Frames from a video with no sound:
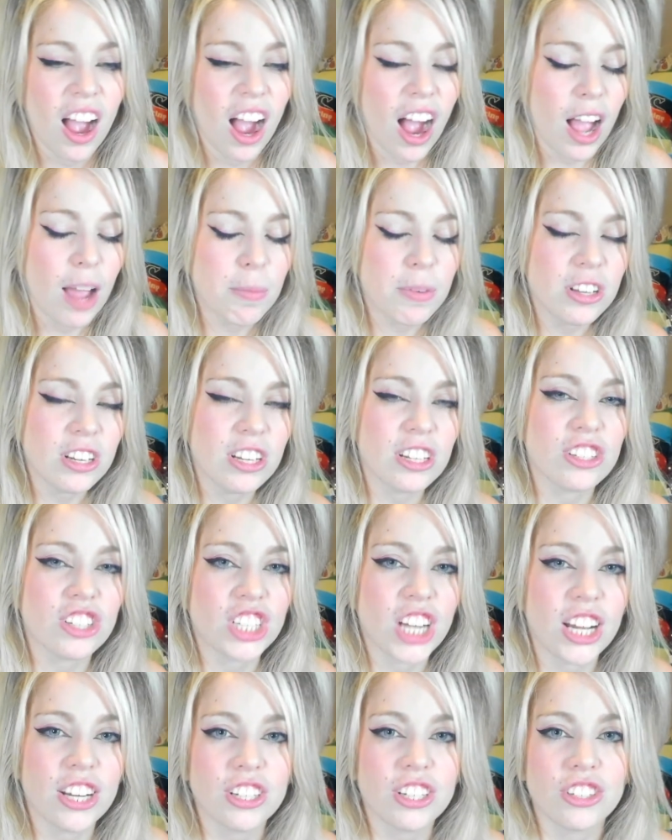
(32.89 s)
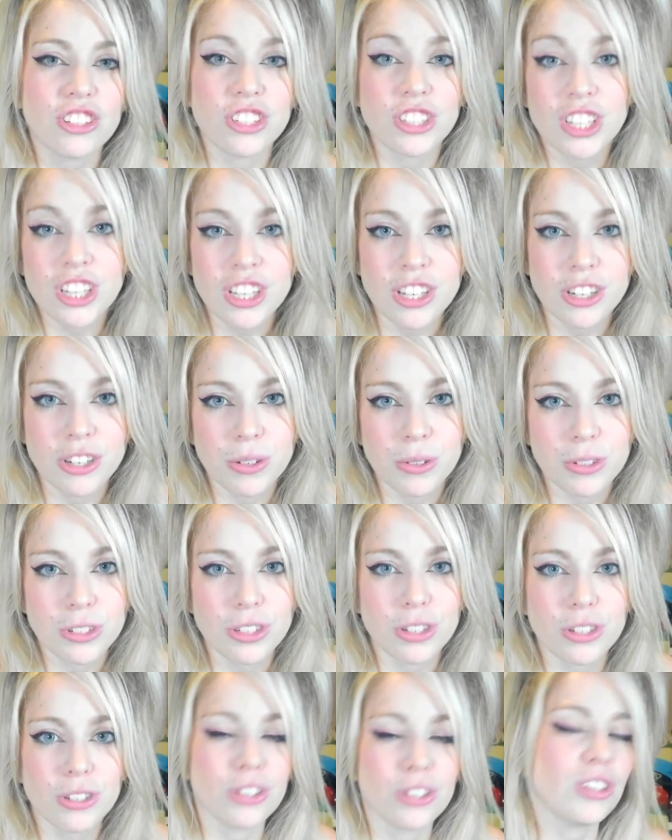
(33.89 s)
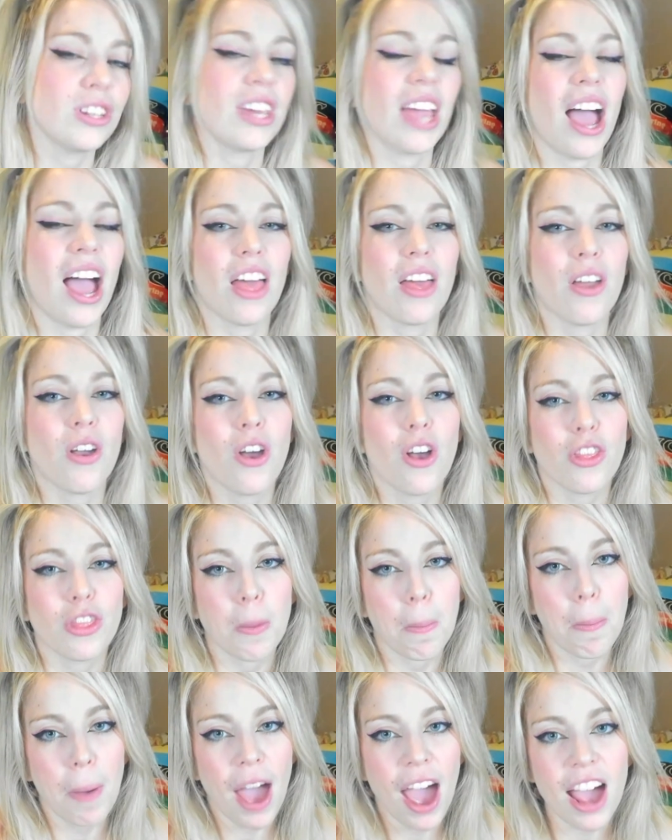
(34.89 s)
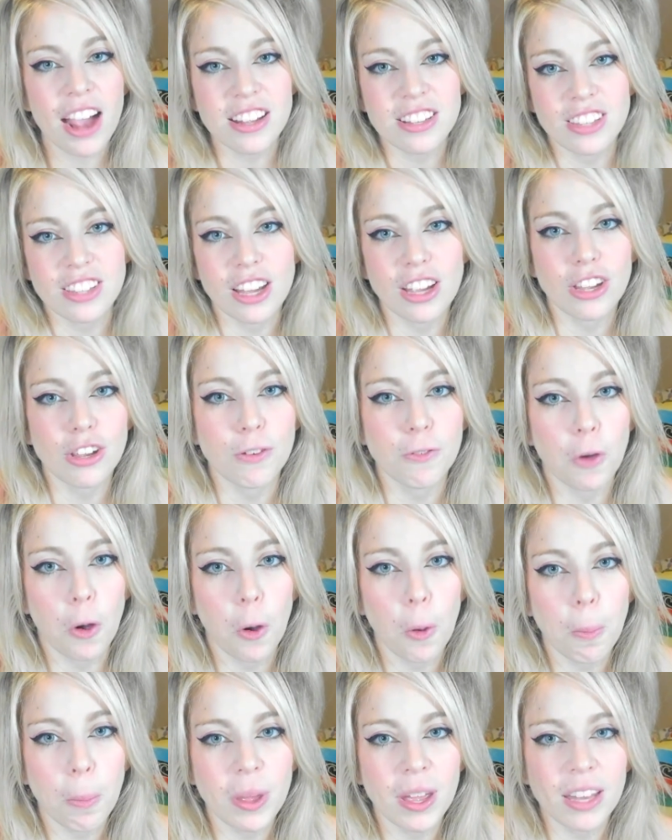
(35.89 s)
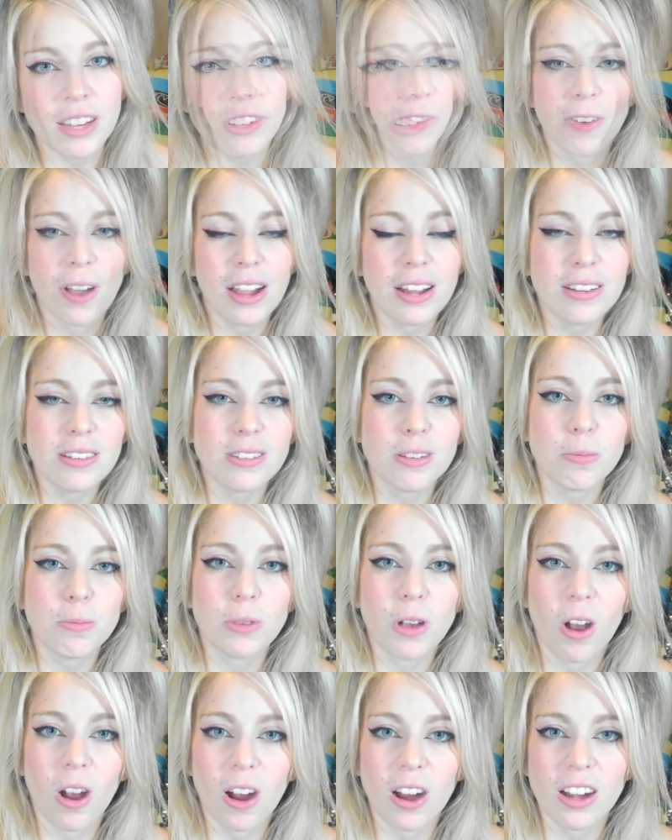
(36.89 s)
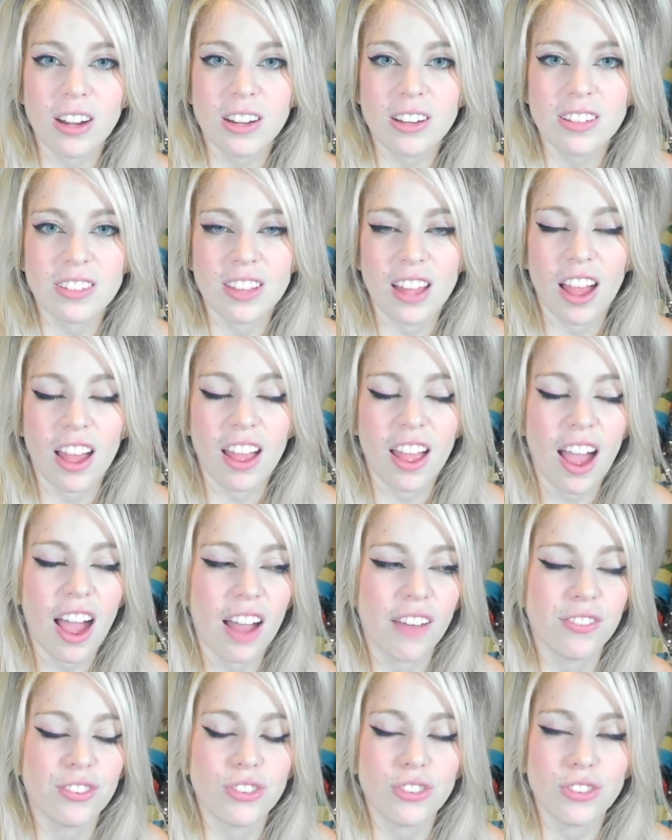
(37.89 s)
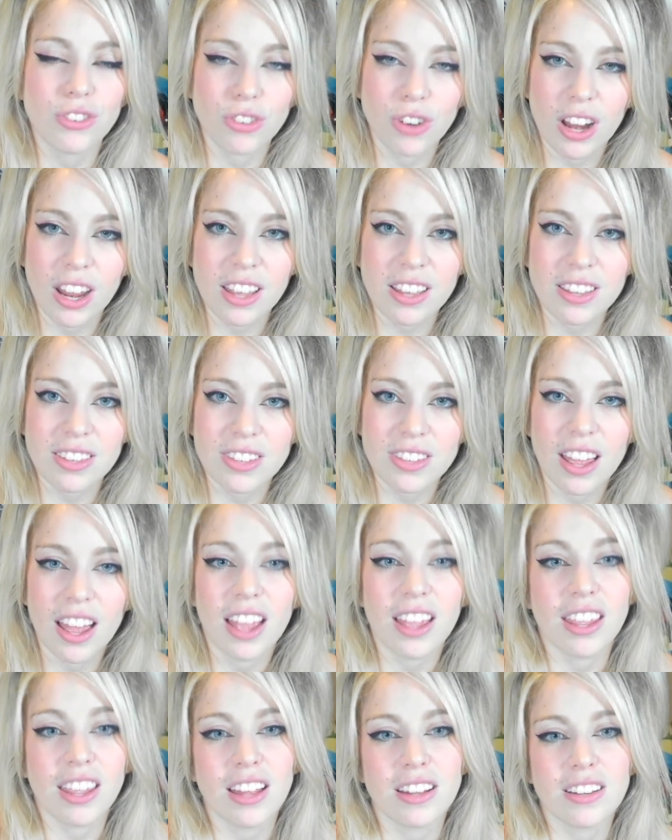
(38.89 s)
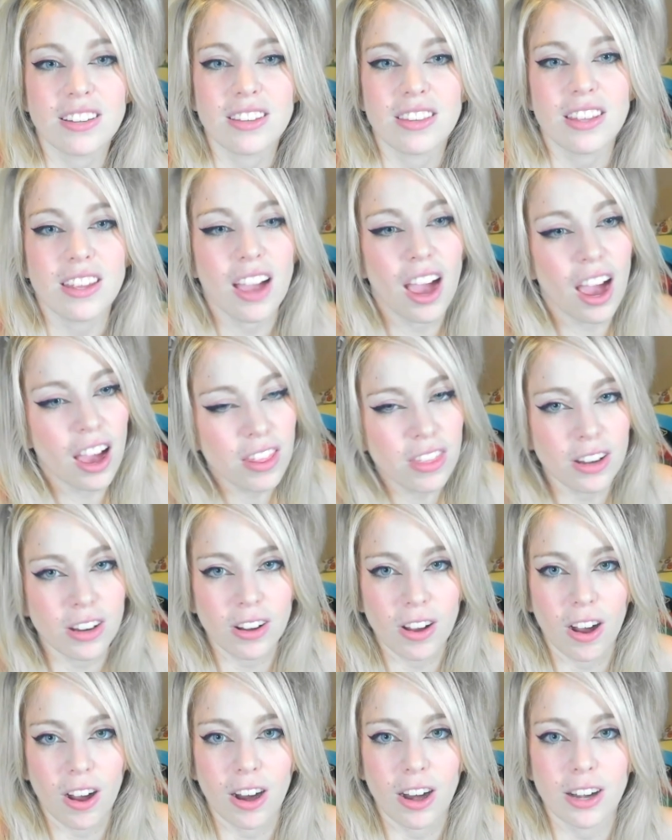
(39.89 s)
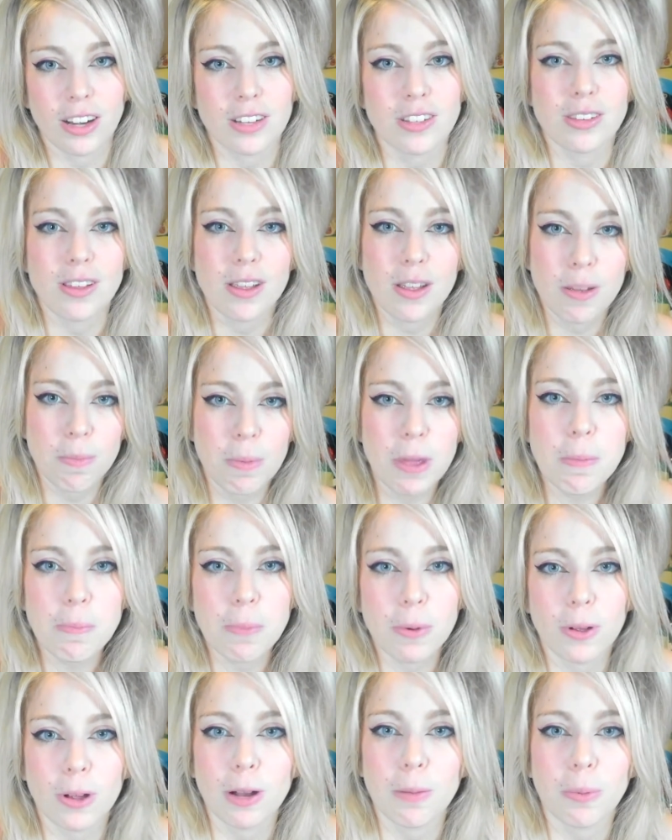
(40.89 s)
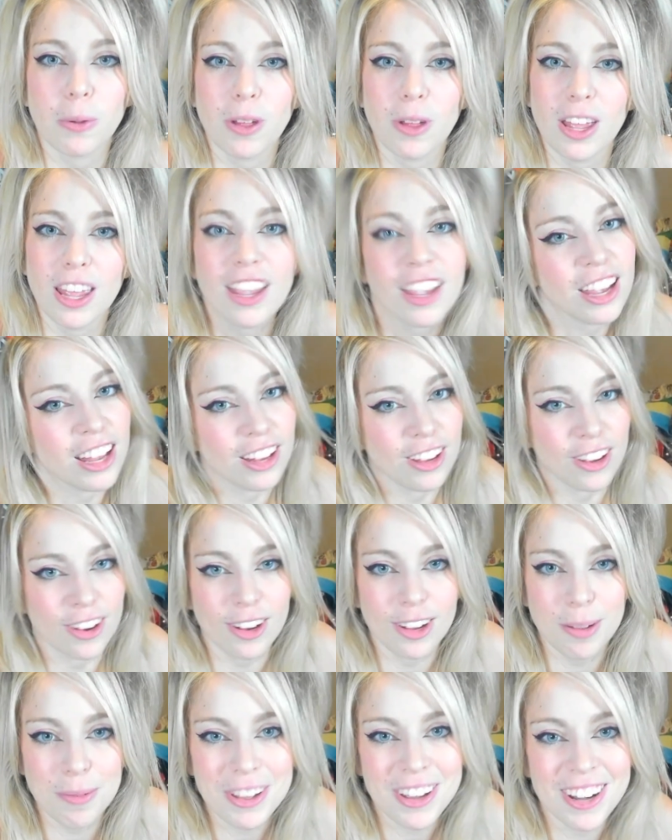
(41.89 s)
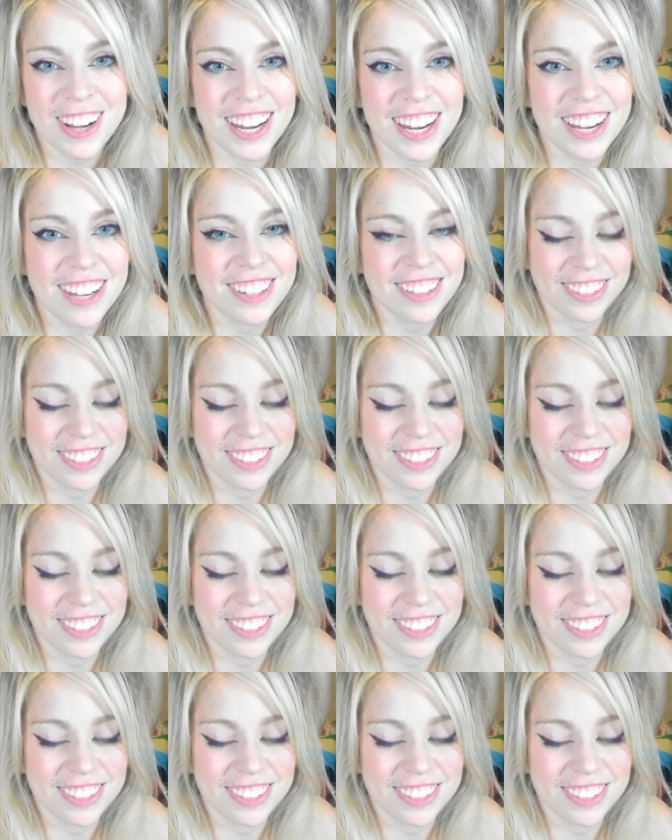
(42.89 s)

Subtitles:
I'm going to challenge you to look at the packs that you've opened, find some cards that have strengths against the other cards people are playing in your community.